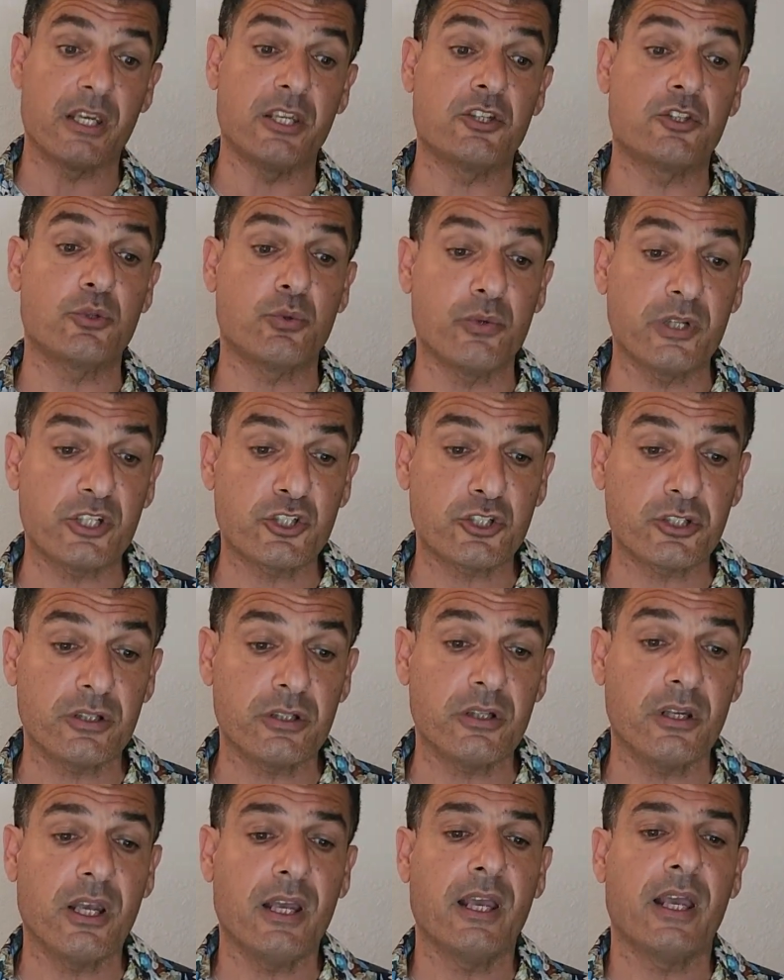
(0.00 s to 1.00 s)

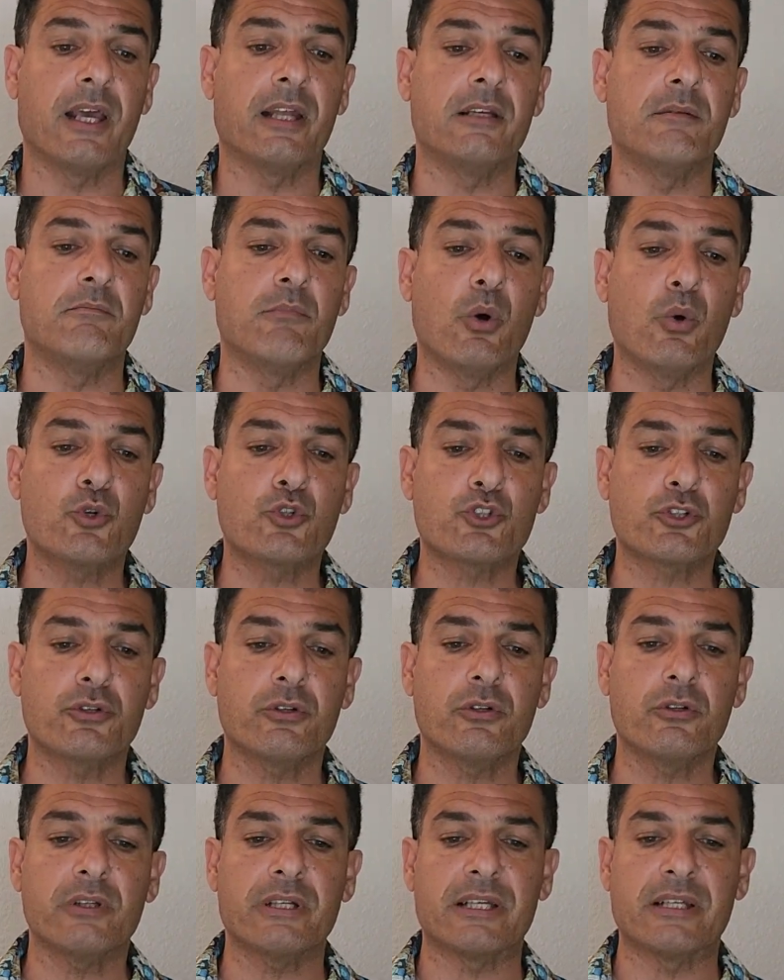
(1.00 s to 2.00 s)
intuition, and
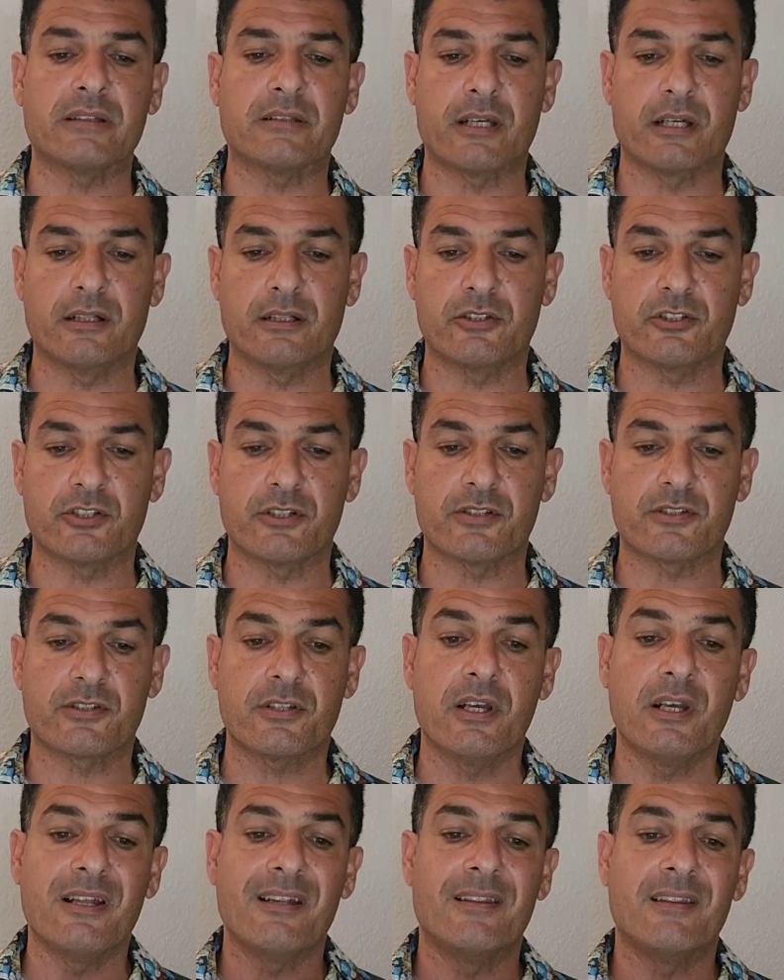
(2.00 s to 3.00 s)
emotional
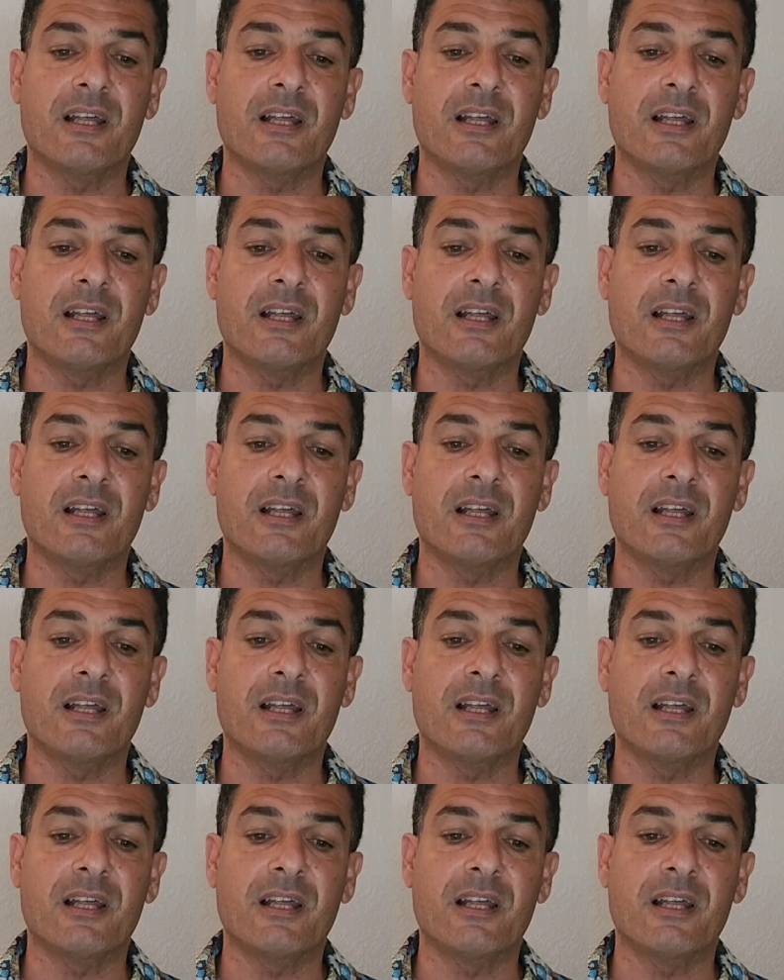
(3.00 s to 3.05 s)
intelligence,